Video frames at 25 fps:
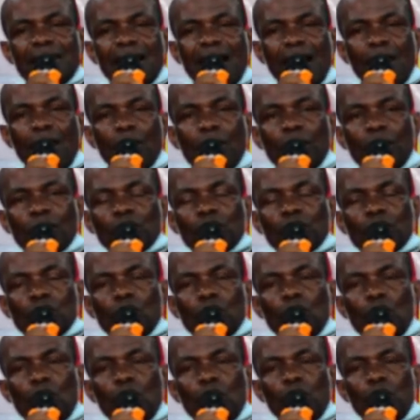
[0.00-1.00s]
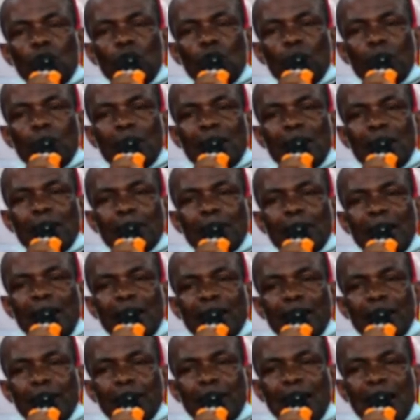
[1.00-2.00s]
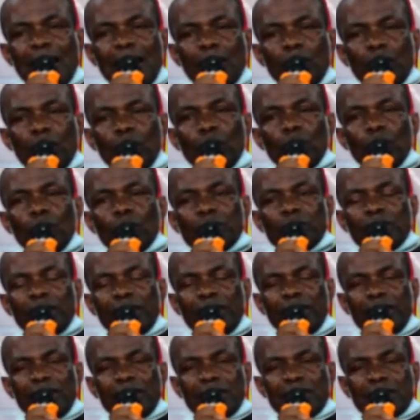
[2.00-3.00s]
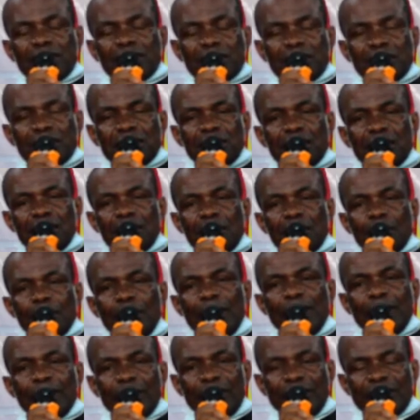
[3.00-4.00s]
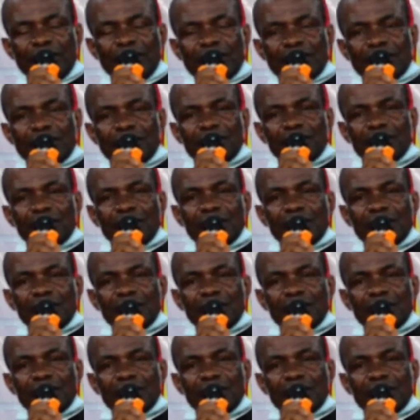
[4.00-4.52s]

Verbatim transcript: I want to go home and bury my old age parent.